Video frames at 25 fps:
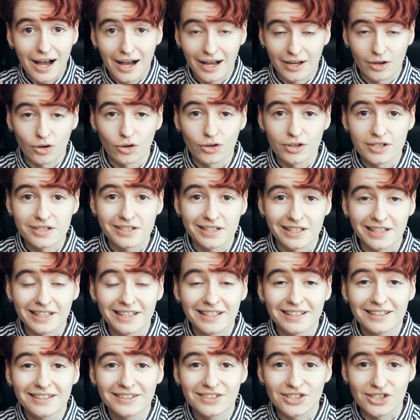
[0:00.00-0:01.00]
I
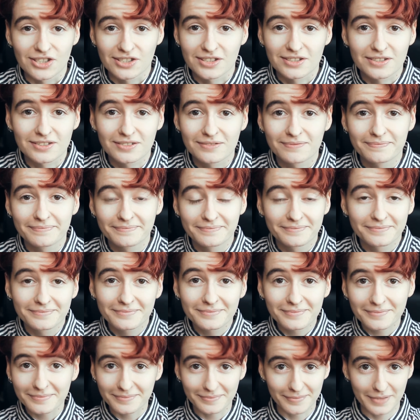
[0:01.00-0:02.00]
honestly just,
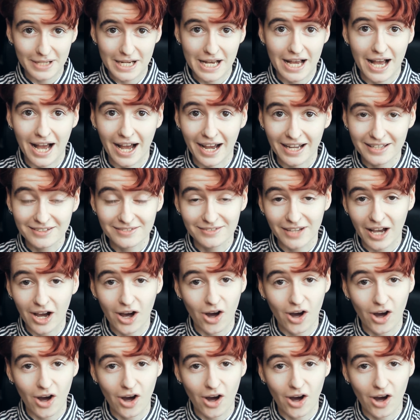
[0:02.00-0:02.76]
I,